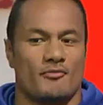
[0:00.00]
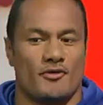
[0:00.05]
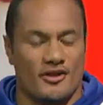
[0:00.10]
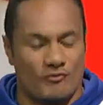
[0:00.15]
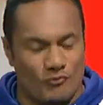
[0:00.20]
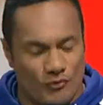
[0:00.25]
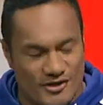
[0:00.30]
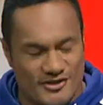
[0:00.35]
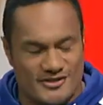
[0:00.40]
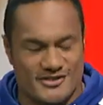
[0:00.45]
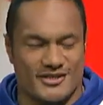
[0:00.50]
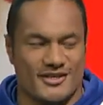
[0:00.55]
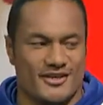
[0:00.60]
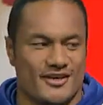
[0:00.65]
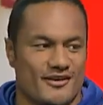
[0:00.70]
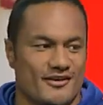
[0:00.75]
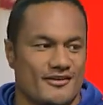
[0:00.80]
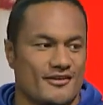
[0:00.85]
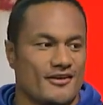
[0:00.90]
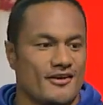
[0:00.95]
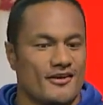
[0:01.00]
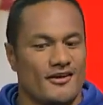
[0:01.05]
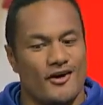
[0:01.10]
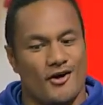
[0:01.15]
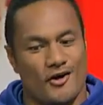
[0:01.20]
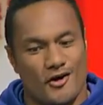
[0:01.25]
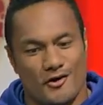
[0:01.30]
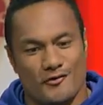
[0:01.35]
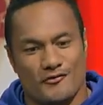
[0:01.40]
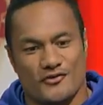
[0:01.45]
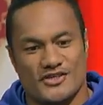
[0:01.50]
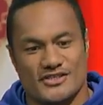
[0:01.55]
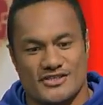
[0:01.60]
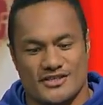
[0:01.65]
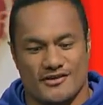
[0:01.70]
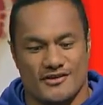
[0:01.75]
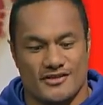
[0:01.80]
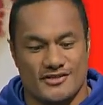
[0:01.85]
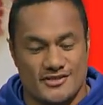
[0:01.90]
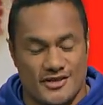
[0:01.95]
but once again,
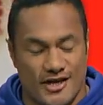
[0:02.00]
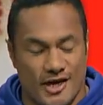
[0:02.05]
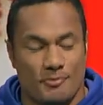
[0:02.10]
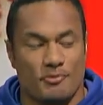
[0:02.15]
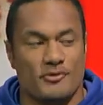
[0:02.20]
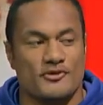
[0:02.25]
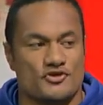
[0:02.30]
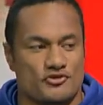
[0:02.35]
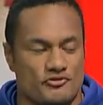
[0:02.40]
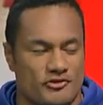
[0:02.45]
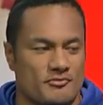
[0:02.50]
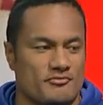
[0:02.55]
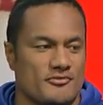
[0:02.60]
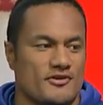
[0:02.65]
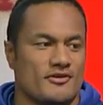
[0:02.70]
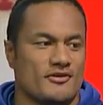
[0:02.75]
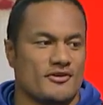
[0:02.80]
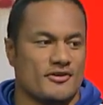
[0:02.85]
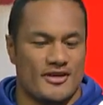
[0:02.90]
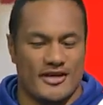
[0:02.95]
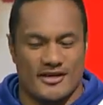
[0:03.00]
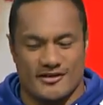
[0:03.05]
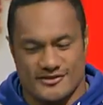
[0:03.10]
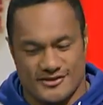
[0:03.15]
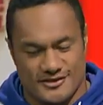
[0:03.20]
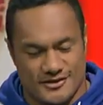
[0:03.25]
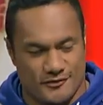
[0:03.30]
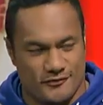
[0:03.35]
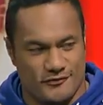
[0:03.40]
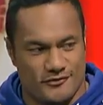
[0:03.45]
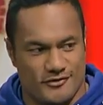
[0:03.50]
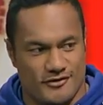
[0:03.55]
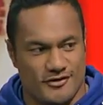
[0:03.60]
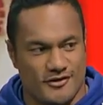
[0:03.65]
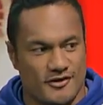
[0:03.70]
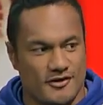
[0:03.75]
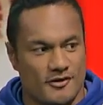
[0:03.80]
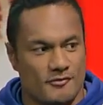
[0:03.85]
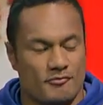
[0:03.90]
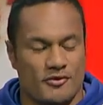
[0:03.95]
obviously the type of treatment is different.
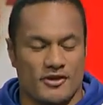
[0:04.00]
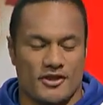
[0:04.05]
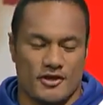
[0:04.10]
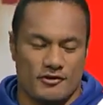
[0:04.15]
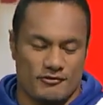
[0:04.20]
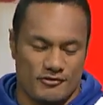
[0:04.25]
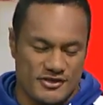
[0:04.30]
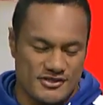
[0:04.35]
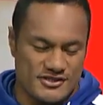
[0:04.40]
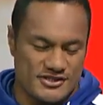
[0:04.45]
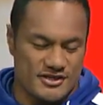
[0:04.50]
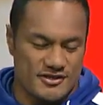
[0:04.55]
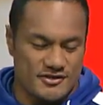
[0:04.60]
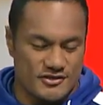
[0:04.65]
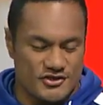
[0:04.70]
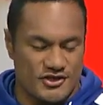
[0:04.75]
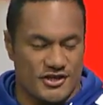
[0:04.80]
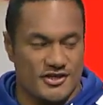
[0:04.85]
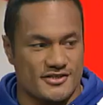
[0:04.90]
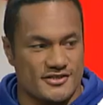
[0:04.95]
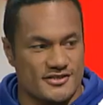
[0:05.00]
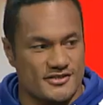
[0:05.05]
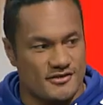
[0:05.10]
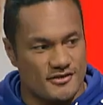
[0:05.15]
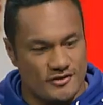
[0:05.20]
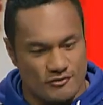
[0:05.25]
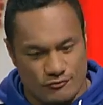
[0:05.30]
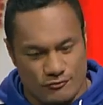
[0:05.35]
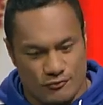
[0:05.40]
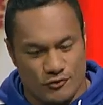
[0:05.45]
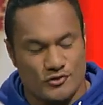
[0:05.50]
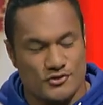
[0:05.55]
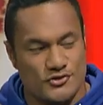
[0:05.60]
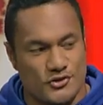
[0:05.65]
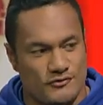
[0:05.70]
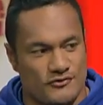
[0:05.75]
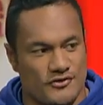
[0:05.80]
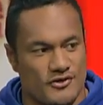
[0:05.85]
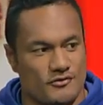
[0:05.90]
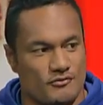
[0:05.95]
But there is the unjust root
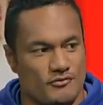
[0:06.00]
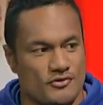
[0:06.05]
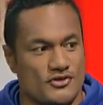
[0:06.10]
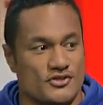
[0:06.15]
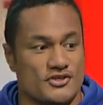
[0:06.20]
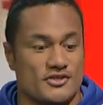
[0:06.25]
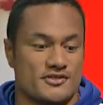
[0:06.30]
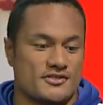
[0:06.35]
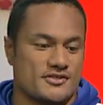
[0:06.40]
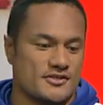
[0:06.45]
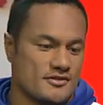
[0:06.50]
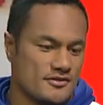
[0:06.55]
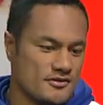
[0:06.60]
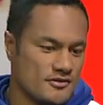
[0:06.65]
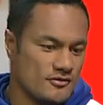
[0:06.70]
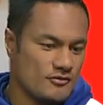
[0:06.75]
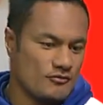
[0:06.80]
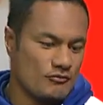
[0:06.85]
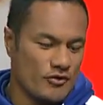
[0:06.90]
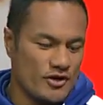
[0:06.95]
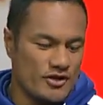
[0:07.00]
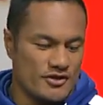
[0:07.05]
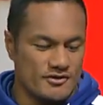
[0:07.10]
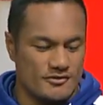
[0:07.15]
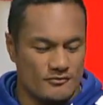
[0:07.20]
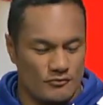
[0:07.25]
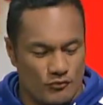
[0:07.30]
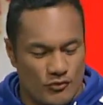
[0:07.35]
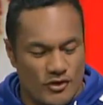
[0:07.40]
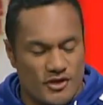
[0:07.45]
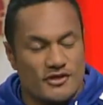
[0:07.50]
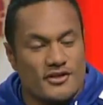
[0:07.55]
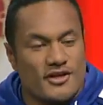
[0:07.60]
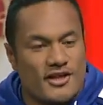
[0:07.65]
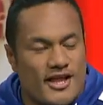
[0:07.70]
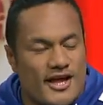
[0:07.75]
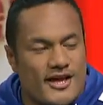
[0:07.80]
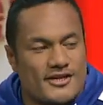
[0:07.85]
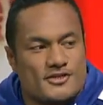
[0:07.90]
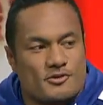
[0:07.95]
of it, which is one
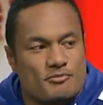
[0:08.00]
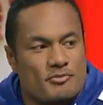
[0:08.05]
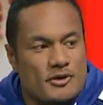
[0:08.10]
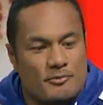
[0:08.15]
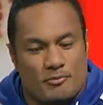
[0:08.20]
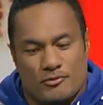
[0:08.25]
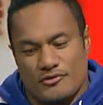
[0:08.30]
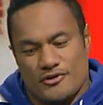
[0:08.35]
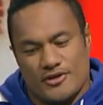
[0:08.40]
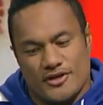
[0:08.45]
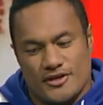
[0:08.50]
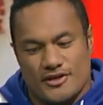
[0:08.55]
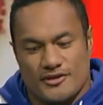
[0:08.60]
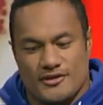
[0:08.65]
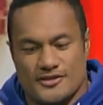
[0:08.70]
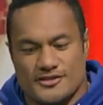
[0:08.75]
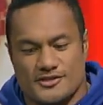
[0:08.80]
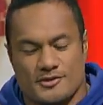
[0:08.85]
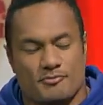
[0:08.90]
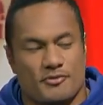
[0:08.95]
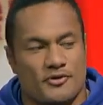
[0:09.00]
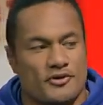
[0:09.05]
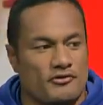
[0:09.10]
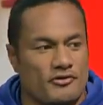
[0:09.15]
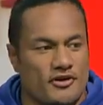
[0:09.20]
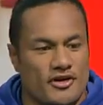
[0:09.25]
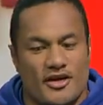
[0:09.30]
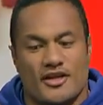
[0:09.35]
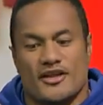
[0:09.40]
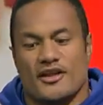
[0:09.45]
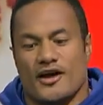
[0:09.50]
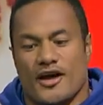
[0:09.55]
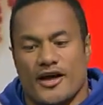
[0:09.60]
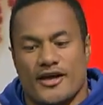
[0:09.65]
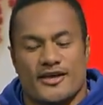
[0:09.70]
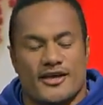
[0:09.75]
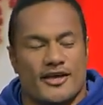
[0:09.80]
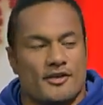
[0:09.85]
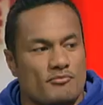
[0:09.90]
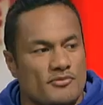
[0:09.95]
class of people thinking they're superior and I
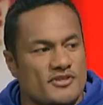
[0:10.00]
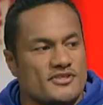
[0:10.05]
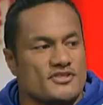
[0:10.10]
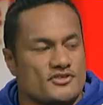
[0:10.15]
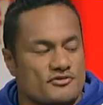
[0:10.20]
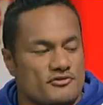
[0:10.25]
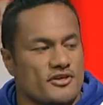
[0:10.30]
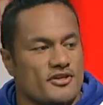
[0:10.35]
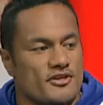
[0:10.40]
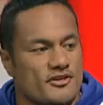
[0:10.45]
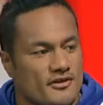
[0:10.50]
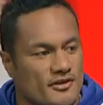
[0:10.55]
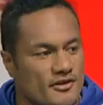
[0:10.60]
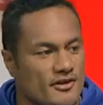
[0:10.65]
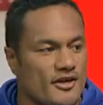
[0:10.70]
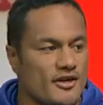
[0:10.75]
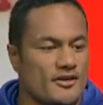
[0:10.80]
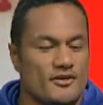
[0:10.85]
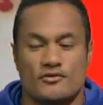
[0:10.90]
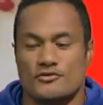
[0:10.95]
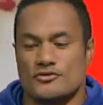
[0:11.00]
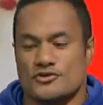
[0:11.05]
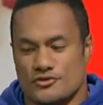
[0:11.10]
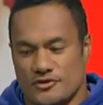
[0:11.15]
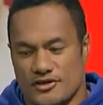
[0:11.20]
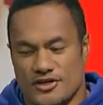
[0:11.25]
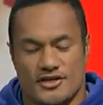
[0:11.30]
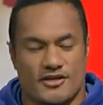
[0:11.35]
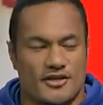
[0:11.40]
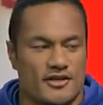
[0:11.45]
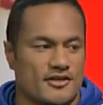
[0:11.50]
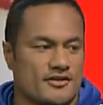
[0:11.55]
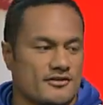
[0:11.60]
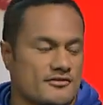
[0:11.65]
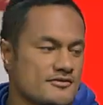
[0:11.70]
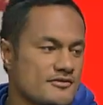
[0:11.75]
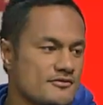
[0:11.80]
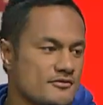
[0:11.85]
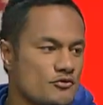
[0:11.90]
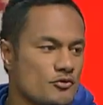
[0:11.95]
can mistreat and ill-treat another
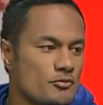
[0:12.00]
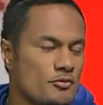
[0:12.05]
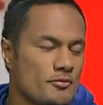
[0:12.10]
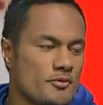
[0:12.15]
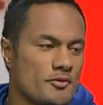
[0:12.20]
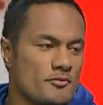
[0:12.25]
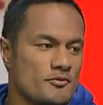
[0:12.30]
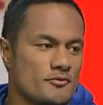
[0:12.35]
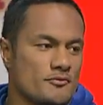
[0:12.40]
group of people.